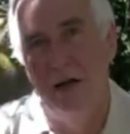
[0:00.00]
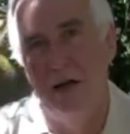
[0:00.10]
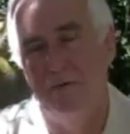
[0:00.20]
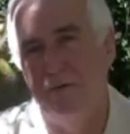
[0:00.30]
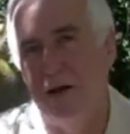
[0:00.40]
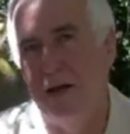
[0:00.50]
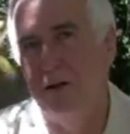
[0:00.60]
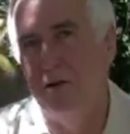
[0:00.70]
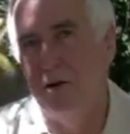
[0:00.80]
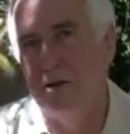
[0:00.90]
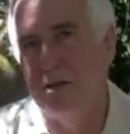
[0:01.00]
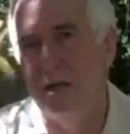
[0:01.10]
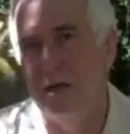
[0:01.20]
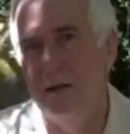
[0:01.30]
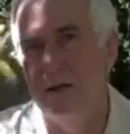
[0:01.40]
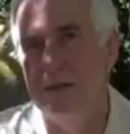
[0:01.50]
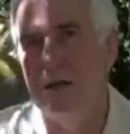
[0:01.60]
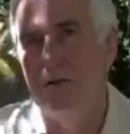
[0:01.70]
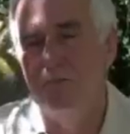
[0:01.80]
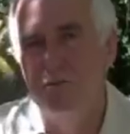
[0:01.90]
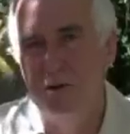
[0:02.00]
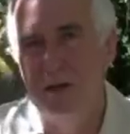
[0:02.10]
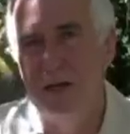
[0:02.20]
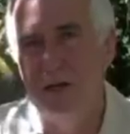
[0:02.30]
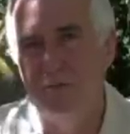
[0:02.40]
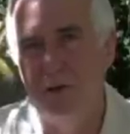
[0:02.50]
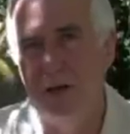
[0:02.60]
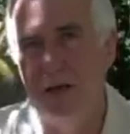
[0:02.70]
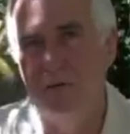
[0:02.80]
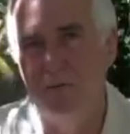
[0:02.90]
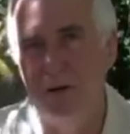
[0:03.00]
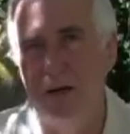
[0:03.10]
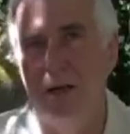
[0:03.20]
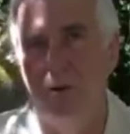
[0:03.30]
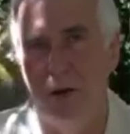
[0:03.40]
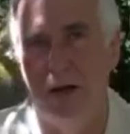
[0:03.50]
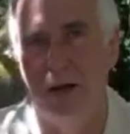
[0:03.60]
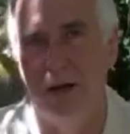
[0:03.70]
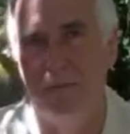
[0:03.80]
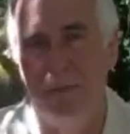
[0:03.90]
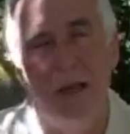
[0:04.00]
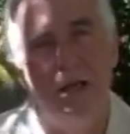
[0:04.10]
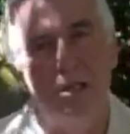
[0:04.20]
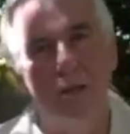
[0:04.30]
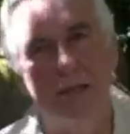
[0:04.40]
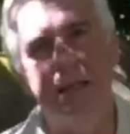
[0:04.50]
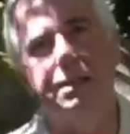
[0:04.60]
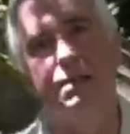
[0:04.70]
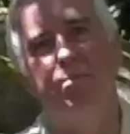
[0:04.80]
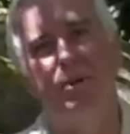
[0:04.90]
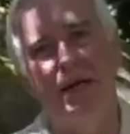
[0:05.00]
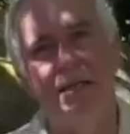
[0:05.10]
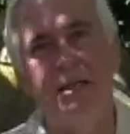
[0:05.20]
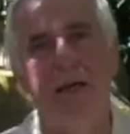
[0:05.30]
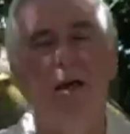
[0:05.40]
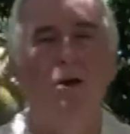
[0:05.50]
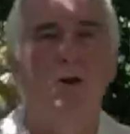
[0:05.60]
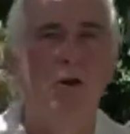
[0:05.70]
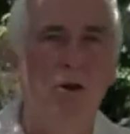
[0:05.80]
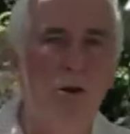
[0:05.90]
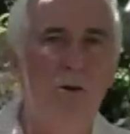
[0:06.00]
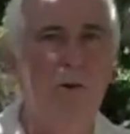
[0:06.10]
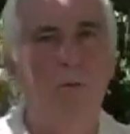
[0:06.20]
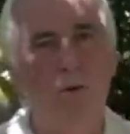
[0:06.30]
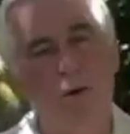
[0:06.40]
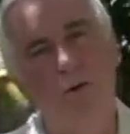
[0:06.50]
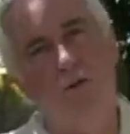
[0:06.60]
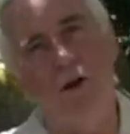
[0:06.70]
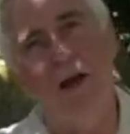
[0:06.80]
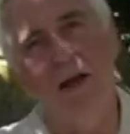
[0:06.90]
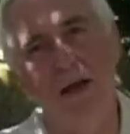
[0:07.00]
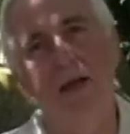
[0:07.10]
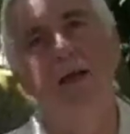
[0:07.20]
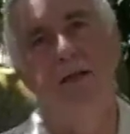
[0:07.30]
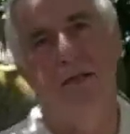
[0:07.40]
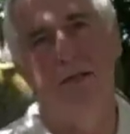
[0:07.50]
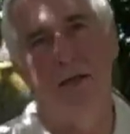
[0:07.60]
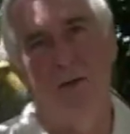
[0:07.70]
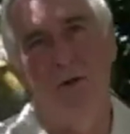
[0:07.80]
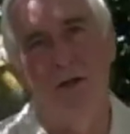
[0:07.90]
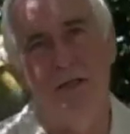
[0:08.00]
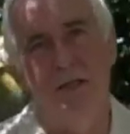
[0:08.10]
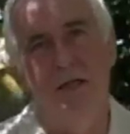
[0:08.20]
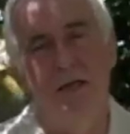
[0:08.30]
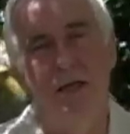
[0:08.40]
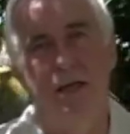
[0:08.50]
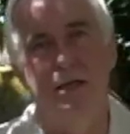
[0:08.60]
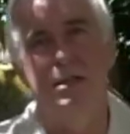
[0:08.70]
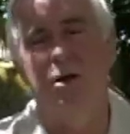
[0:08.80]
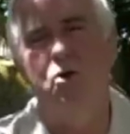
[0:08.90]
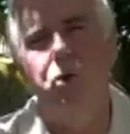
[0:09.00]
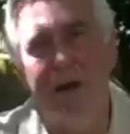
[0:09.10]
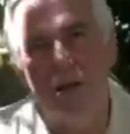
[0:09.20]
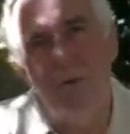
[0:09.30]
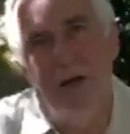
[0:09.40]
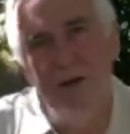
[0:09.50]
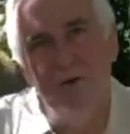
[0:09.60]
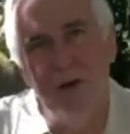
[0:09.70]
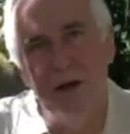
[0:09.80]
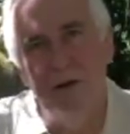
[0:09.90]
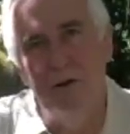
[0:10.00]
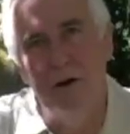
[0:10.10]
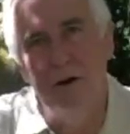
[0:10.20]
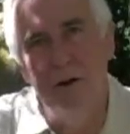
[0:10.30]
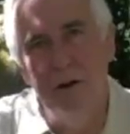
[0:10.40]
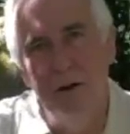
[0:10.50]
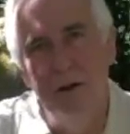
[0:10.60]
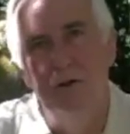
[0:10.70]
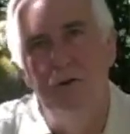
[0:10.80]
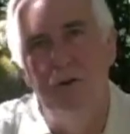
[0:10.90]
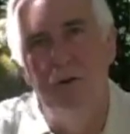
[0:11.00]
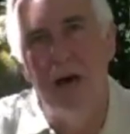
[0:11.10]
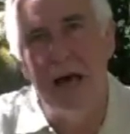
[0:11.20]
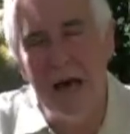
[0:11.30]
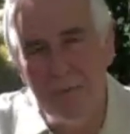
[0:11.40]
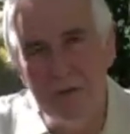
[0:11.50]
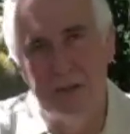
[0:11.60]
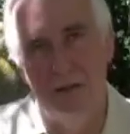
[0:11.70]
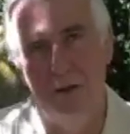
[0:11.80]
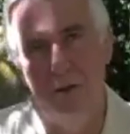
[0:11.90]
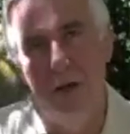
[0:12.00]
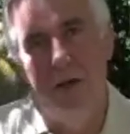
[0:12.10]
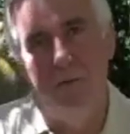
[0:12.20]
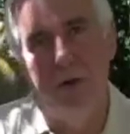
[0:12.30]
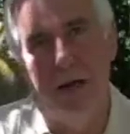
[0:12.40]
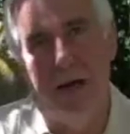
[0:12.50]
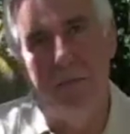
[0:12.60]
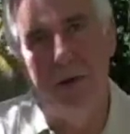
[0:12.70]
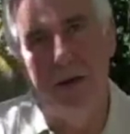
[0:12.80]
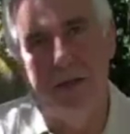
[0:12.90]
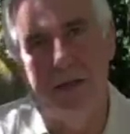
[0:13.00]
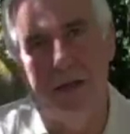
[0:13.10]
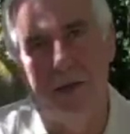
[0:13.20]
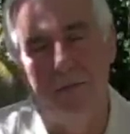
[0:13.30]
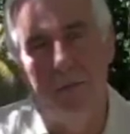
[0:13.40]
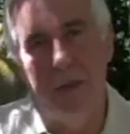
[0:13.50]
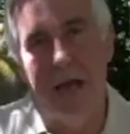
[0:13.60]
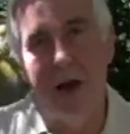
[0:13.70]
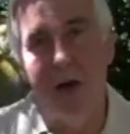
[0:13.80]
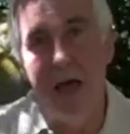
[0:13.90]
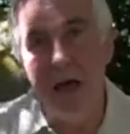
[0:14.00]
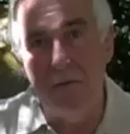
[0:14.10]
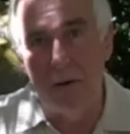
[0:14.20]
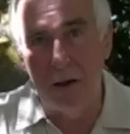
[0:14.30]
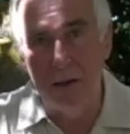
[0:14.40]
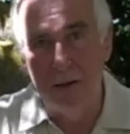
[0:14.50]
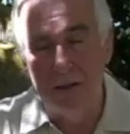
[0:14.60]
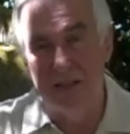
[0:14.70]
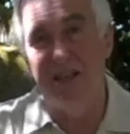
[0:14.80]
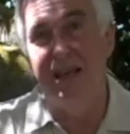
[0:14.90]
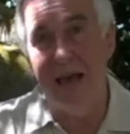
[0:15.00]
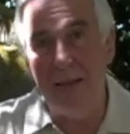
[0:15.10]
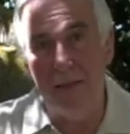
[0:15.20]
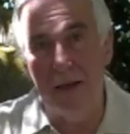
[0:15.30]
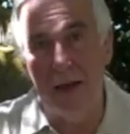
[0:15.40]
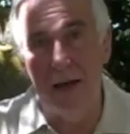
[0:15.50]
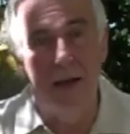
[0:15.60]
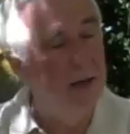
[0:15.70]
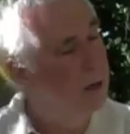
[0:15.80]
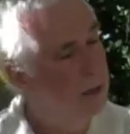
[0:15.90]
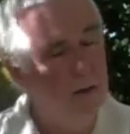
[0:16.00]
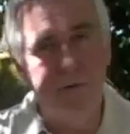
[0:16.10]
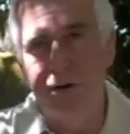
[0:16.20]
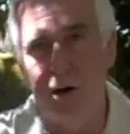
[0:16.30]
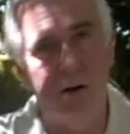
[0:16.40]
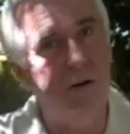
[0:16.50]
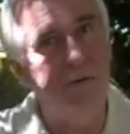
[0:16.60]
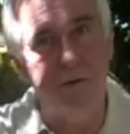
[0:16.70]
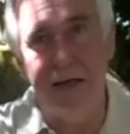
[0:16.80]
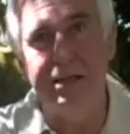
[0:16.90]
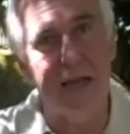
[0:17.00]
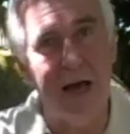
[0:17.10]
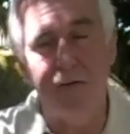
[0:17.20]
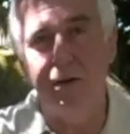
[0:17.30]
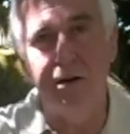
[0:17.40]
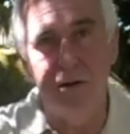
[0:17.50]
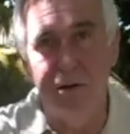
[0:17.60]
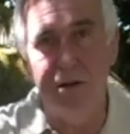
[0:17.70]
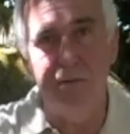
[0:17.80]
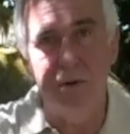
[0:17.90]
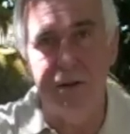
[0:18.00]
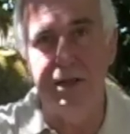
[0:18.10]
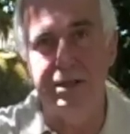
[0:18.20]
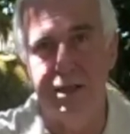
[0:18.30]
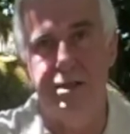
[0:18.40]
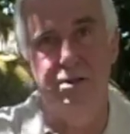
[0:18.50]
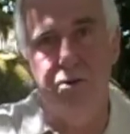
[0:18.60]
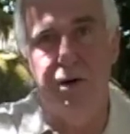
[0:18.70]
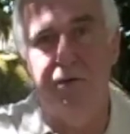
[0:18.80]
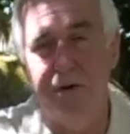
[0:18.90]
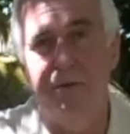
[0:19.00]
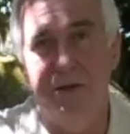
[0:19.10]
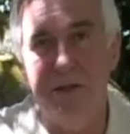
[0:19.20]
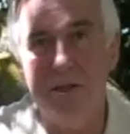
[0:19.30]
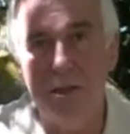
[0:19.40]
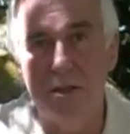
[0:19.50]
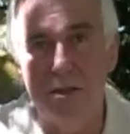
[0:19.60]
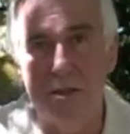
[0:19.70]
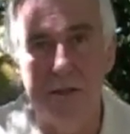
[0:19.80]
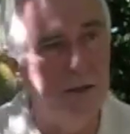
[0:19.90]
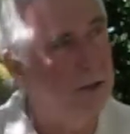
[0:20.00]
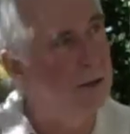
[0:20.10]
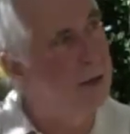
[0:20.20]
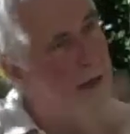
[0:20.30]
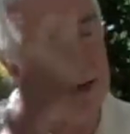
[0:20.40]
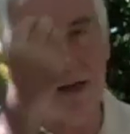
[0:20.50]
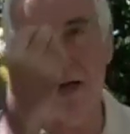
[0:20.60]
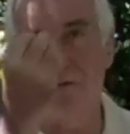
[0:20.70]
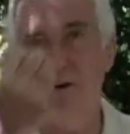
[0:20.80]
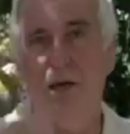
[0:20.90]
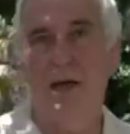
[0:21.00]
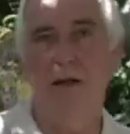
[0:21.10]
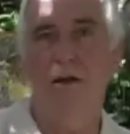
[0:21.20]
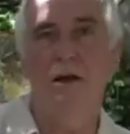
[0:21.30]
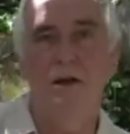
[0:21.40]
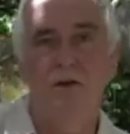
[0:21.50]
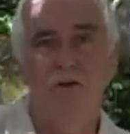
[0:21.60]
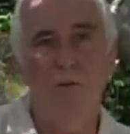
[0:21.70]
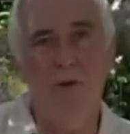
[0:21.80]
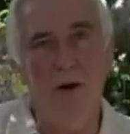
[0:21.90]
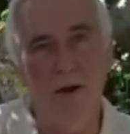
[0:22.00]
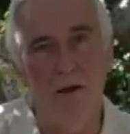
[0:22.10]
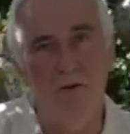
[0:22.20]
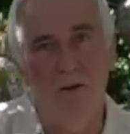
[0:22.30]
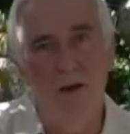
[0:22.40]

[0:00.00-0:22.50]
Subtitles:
And I find dogs learn this really, really, really quickly. So this is the basic lure reward training sequence. It's the quickest way to train a dog to absolute reliability. However, to get there, you've got to phase out the lure within 6 to 12 repetitions. You've got to get it out of your hand and into your pocket.